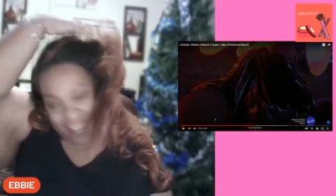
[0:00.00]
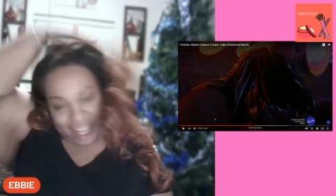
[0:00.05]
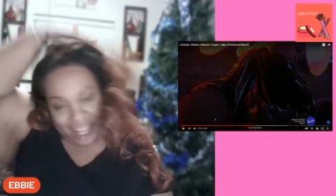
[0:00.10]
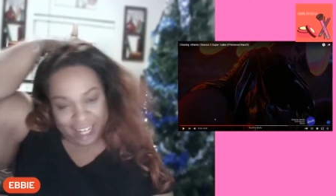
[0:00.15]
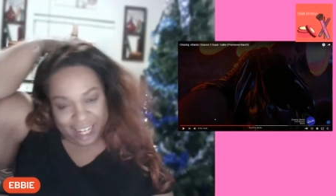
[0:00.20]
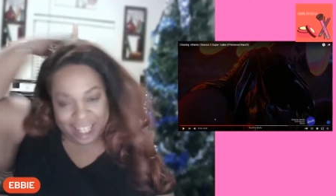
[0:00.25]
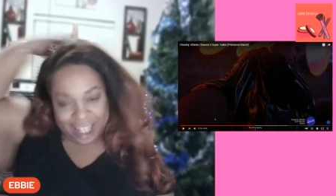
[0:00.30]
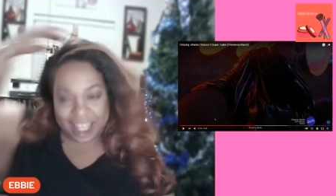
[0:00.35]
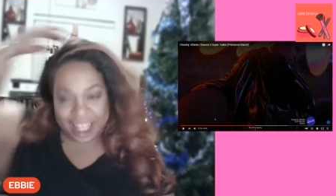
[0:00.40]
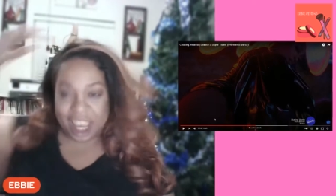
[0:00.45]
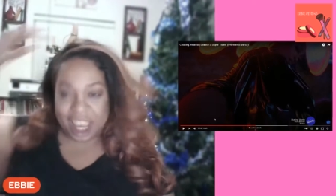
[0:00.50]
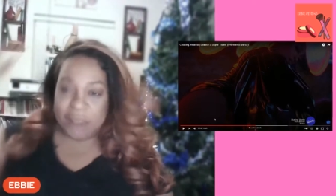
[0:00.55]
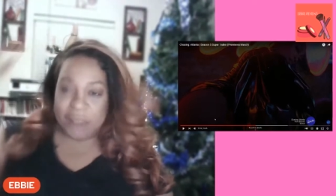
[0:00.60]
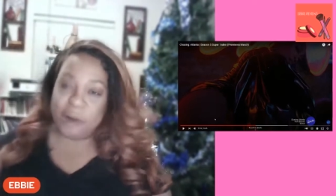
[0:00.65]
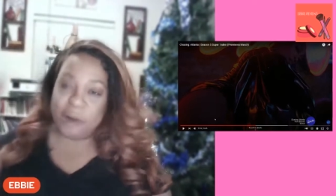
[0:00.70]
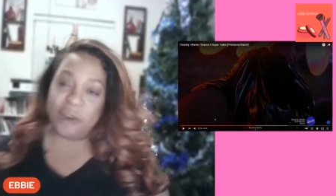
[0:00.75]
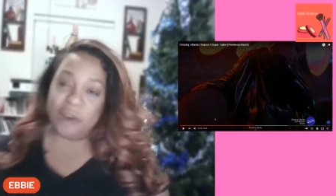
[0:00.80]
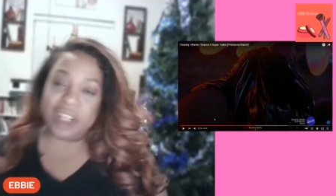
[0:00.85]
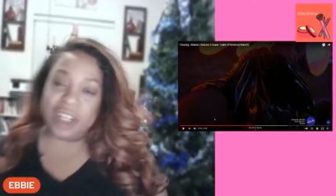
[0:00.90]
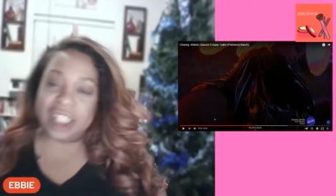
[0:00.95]
And came
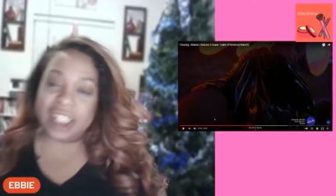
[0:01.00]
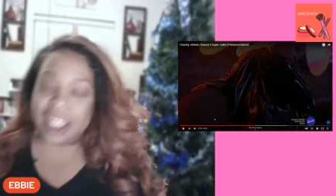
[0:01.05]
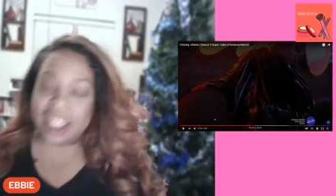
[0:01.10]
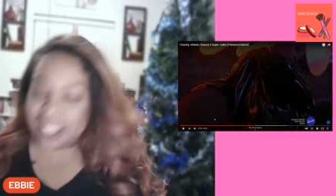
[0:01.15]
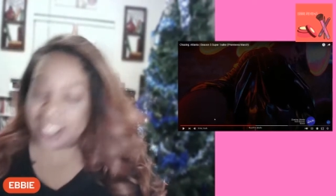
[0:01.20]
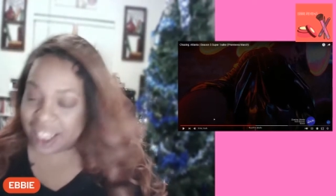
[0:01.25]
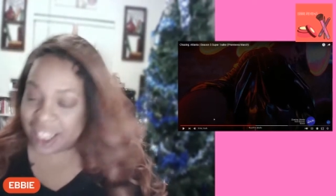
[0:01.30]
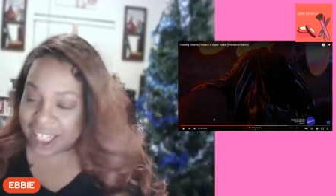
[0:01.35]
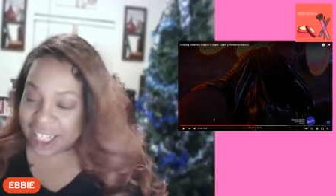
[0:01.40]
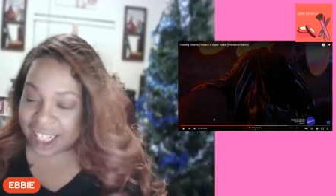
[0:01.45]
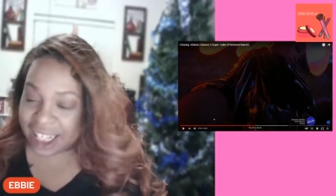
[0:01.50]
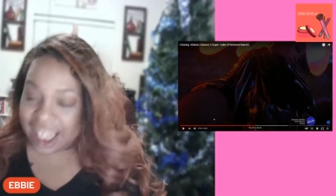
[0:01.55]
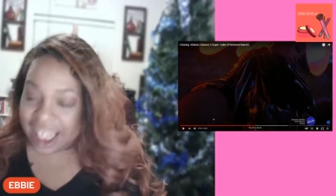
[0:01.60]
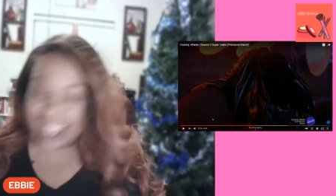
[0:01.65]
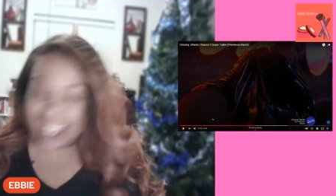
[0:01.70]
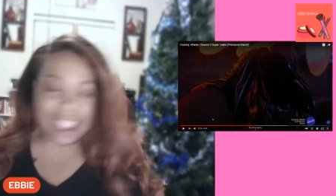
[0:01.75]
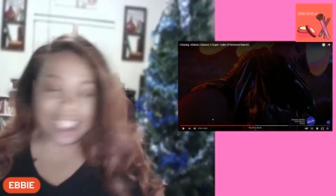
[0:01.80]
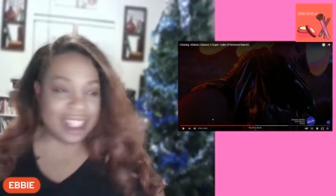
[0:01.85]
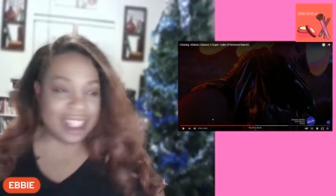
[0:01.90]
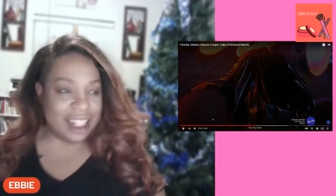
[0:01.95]
over to Chasing
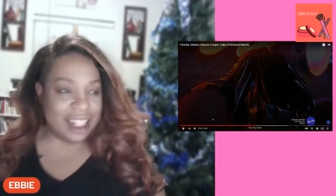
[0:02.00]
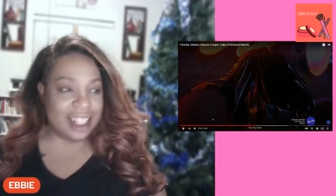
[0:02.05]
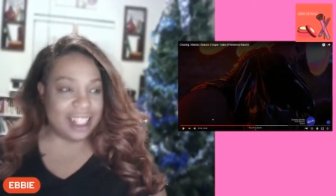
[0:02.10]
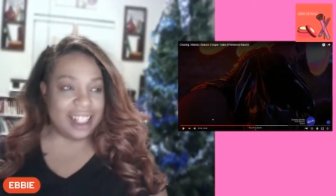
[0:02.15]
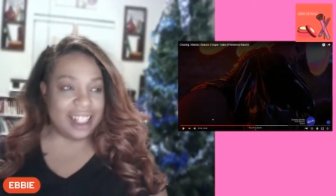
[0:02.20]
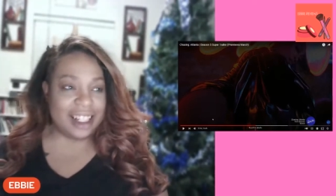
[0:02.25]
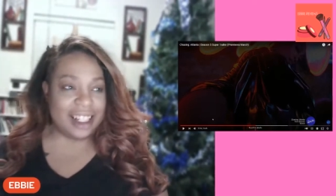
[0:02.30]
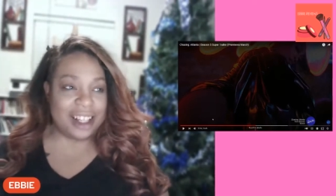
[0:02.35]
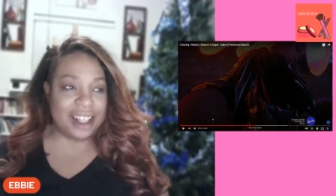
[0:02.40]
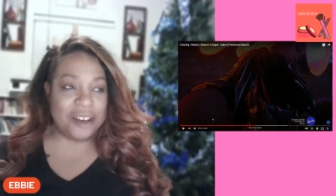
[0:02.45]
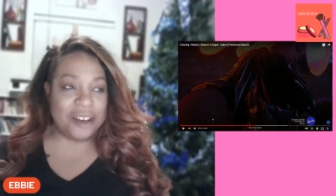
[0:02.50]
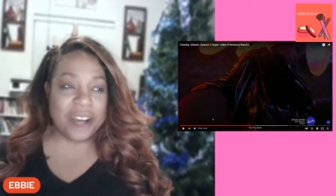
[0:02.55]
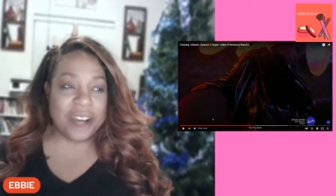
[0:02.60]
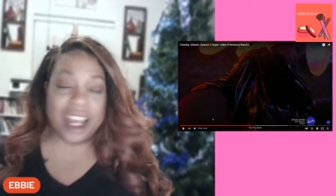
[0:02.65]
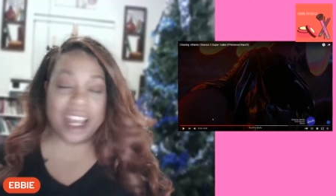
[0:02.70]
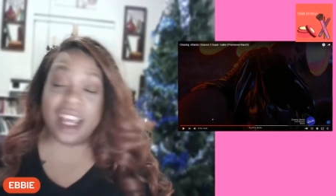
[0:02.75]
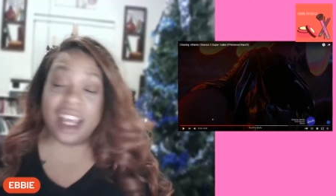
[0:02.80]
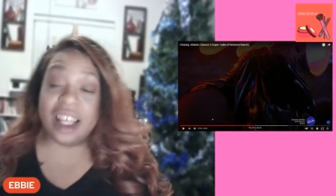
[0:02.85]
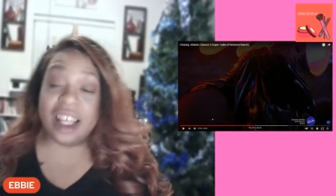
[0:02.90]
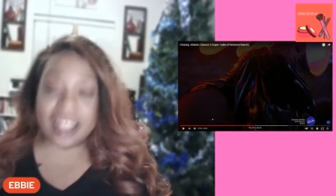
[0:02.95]
Atlanta and did so.
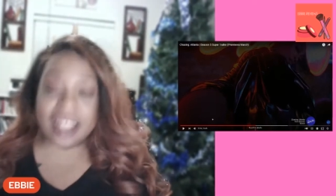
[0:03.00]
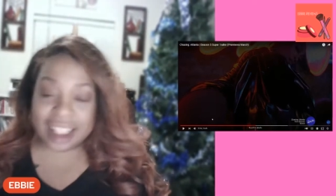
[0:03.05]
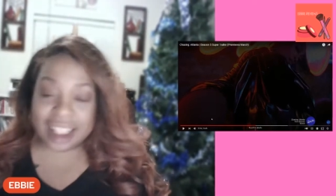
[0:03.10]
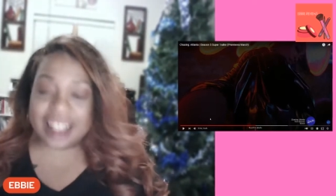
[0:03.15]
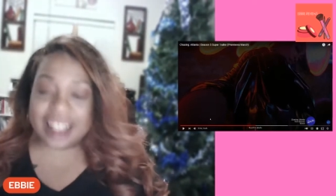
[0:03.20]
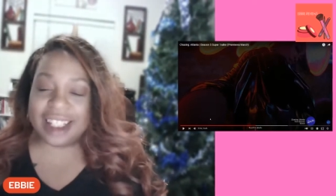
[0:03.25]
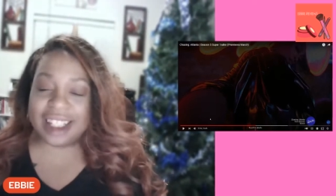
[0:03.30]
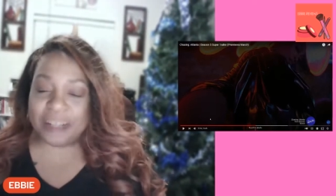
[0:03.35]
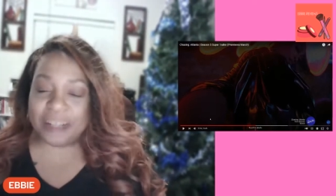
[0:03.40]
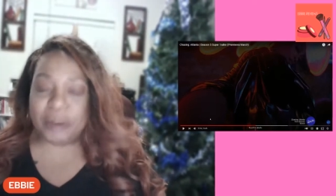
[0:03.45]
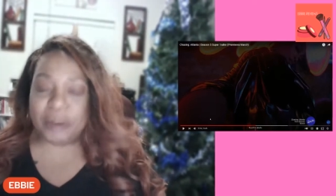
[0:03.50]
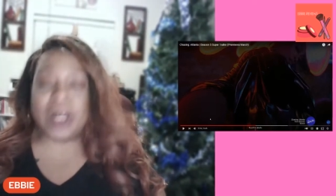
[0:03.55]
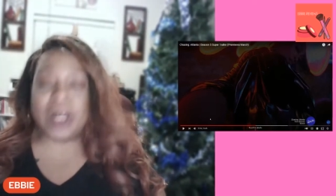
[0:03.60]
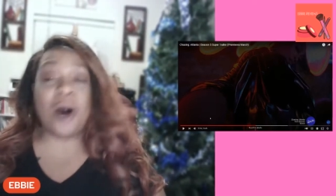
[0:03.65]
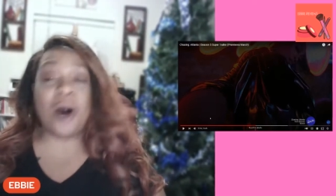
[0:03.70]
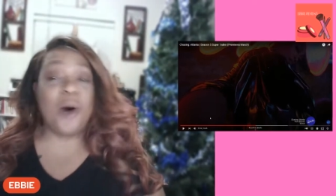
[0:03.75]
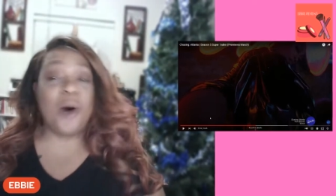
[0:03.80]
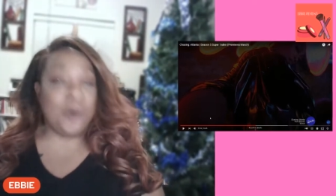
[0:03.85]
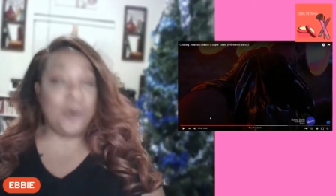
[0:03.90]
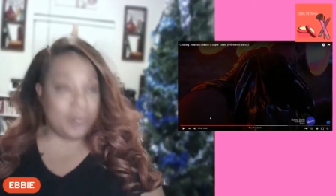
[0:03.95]
Okay. Yeah,
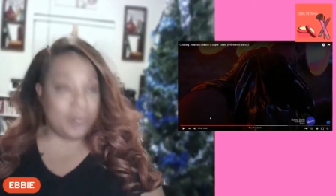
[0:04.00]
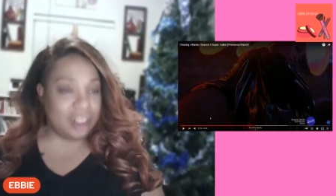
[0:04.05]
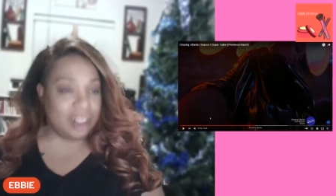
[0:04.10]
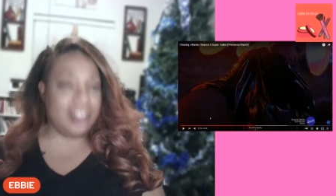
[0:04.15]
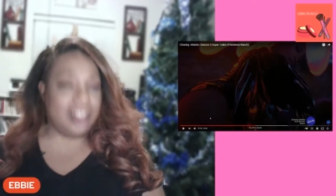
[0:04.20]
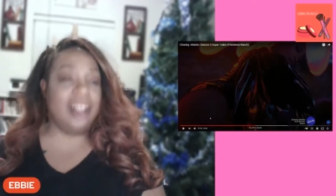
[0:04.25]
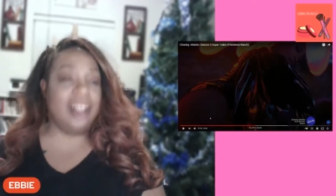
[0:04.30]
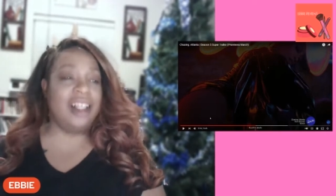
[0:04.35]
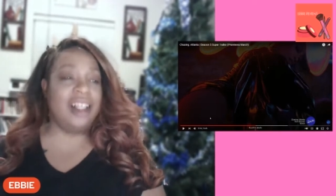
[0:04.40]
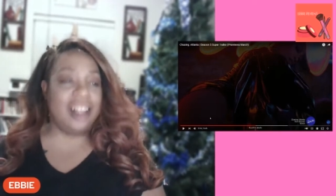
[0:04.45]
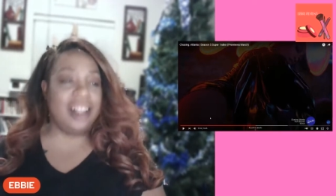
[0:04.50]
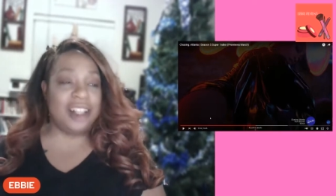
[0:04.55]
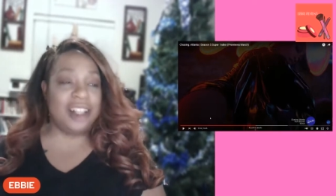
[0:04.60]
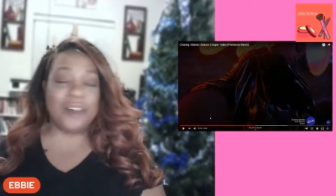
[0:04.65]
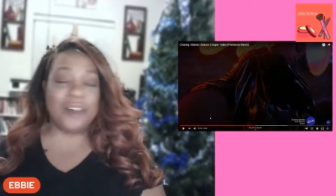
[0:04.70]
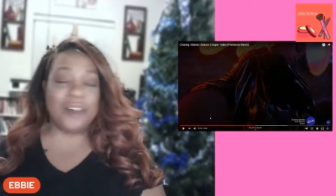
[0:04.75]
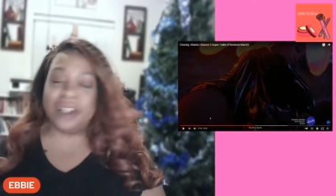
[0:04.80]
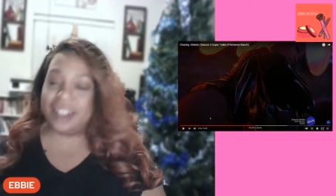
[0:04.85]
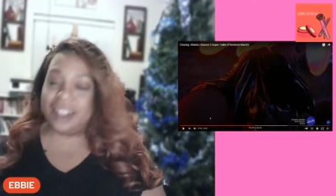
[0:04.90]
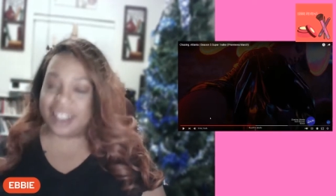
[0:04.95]
behold, the
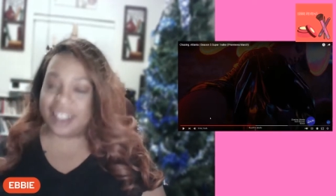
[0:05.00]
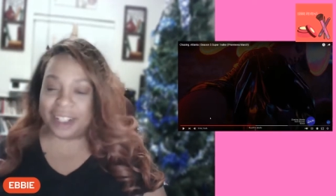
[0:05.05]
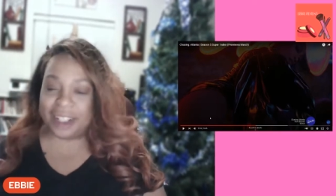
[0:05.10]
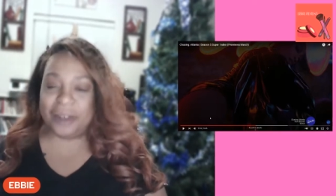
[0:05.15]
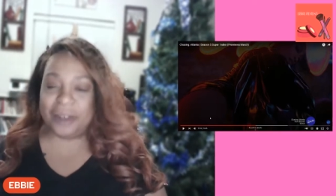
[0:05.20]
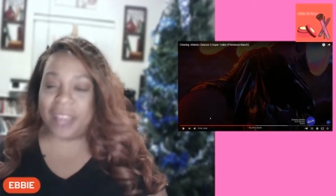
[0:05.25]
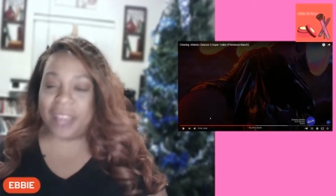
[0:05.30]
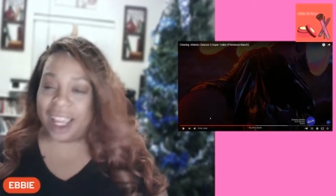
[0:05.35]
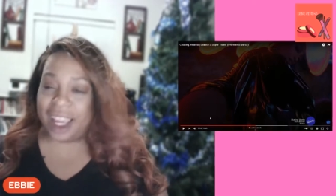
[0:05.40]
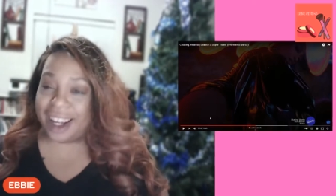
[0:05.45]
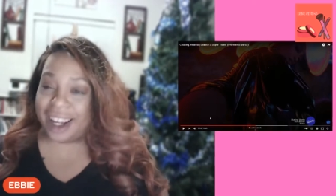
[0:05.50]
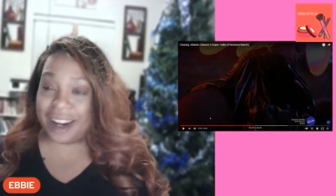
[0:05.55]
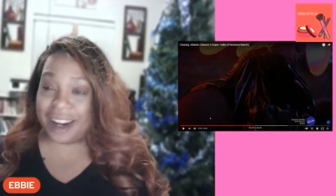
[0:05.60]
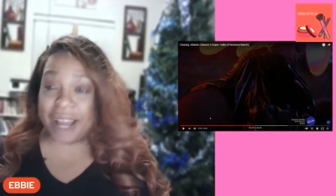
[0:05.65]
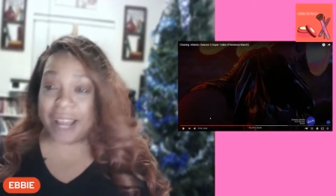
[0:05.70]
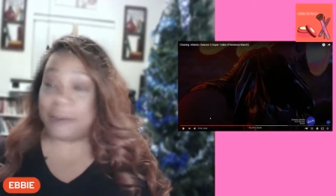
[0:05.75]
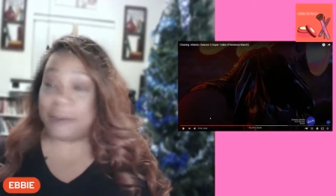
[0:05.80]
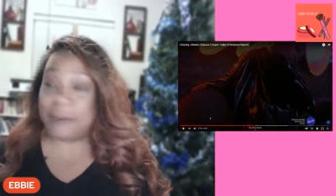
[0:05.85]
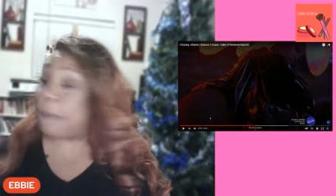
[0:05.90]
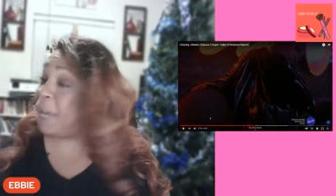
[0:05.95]
Lord does a new thing. Oh,
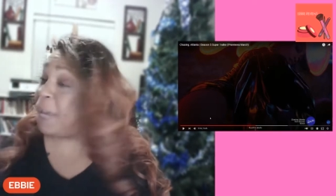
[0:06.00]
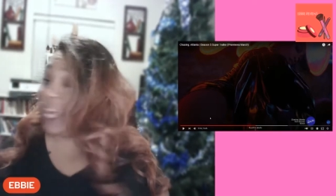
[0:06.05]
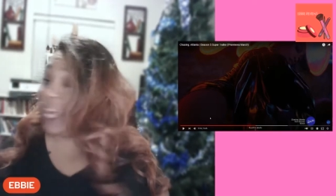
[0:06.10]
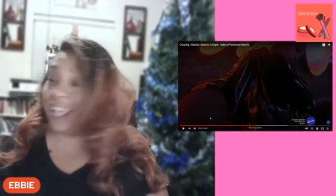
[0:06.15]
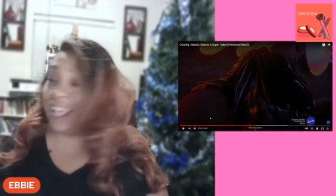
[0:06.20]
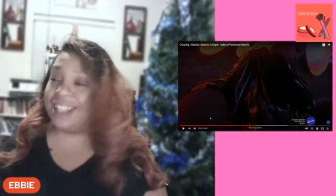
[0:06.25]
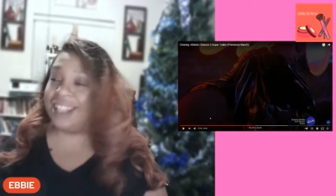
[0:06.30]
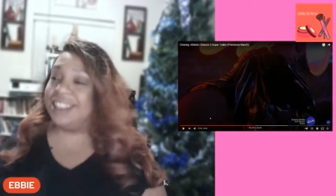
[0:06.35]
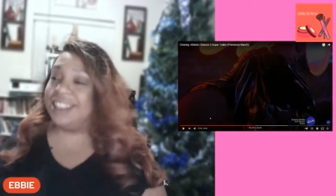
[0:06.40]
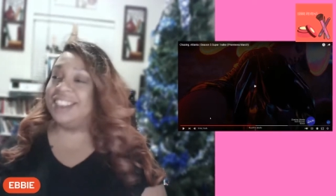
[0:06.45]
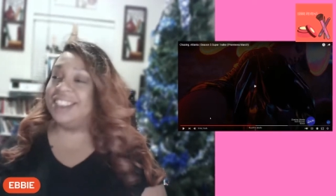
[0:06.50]
I'm not mad.